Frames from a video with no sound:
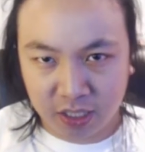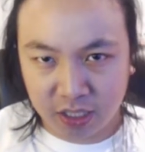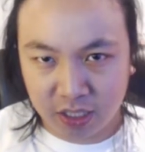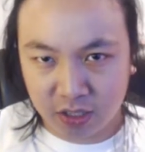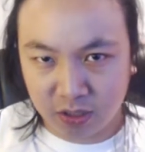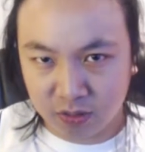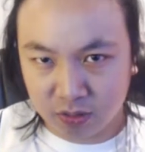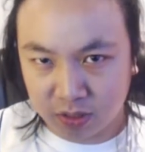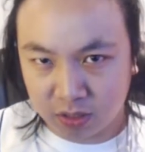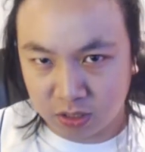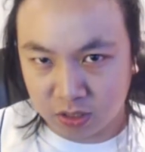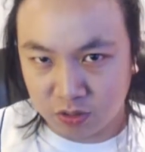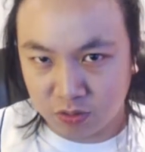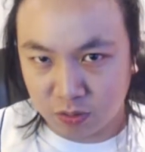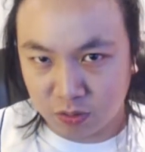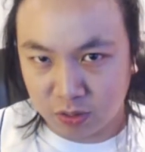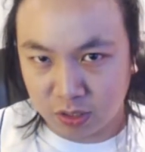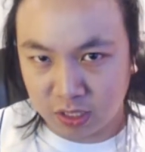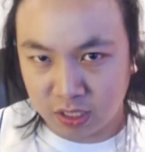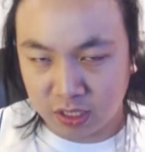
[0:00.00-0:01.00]
It'll
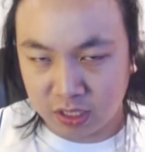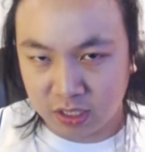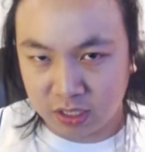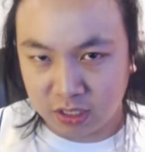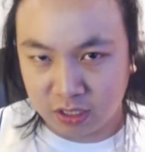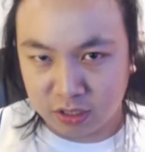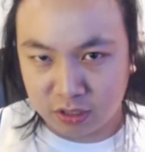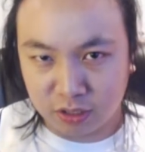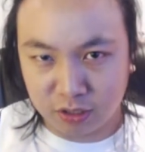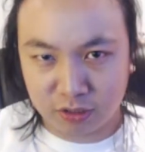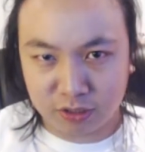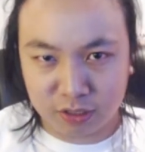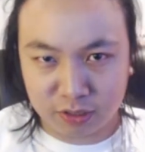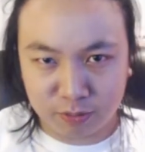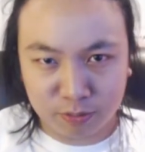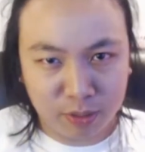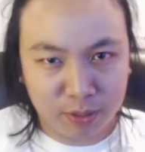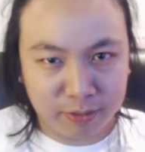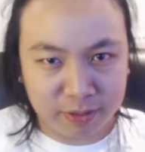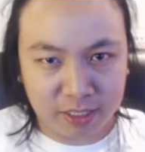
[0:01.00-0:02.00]
destroy charts.
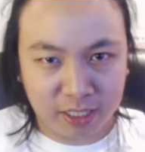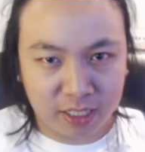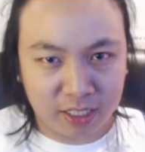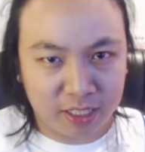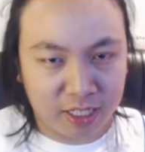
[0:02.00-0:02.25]
Maybe not.